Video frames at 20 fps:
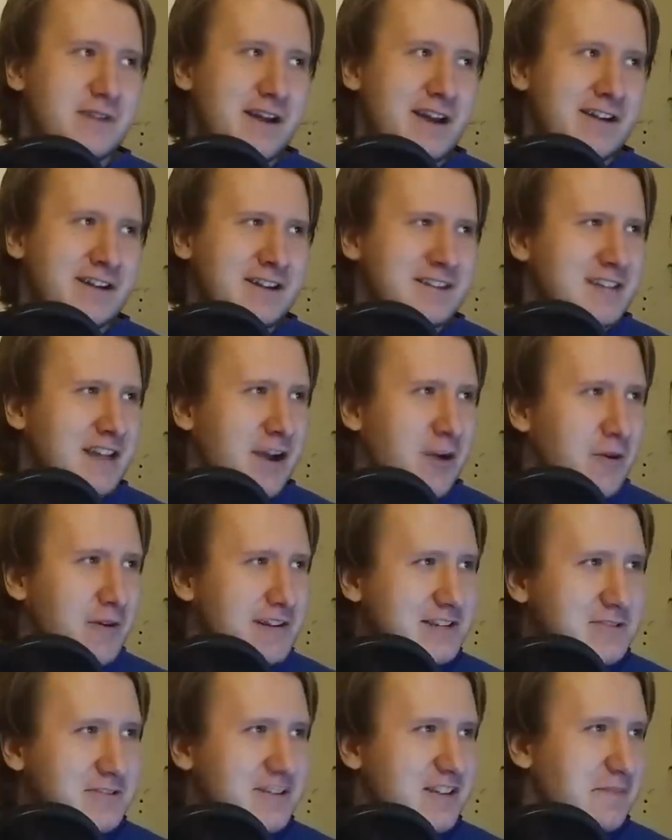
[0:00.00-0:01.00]
again because I
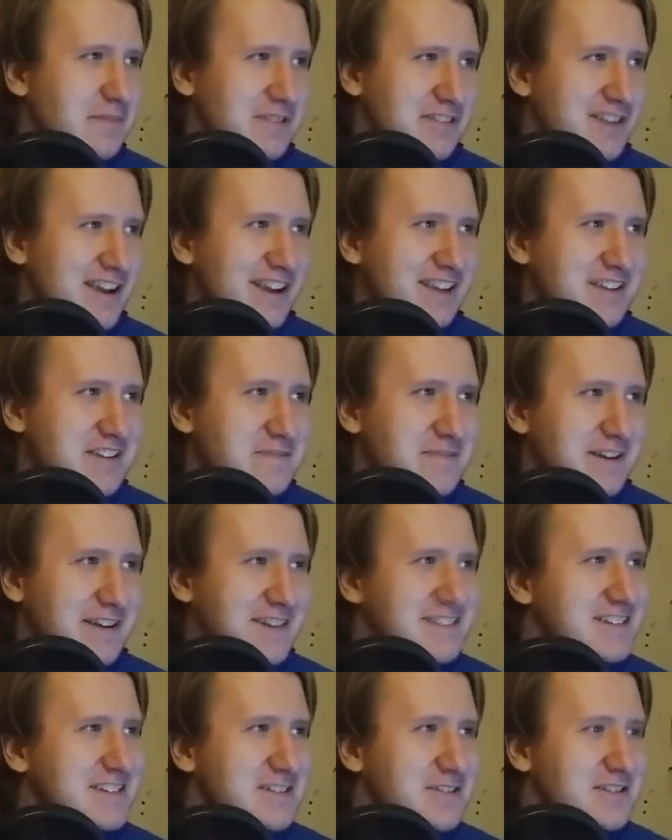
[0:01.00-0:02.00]
always do a double thank you
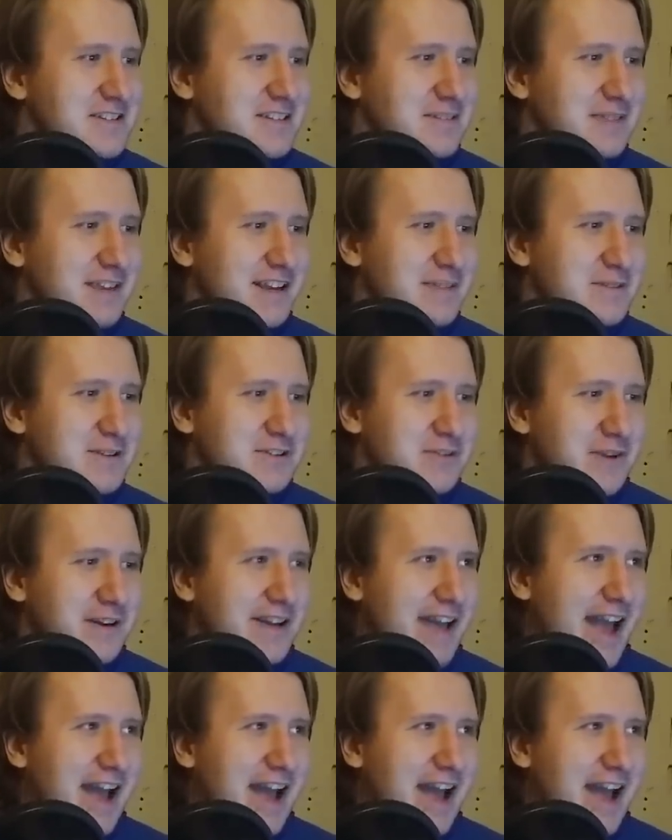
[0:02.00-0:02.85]
because there's always something in between.